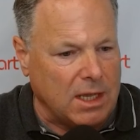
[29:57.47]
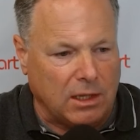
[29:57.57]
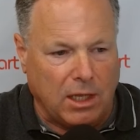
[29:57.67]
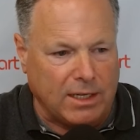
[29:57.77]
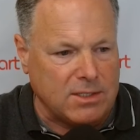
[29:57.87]

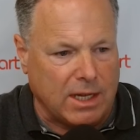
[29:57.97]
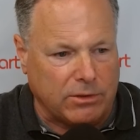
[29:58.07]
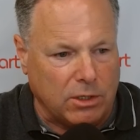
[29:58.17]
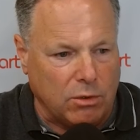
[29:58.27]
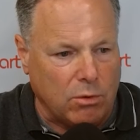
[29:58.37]
lines out
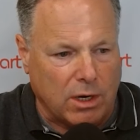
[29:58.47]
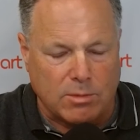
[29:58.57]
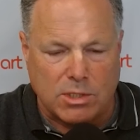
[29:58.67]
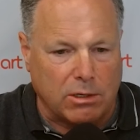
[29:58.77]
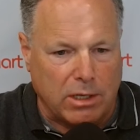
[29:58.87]
the door, and I'm
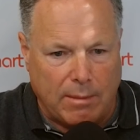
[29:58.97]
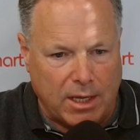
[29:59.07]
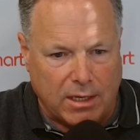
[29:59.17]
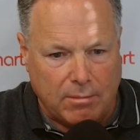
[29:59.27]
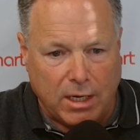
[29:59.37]
still not
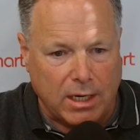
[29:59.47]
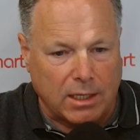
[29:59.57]
making money.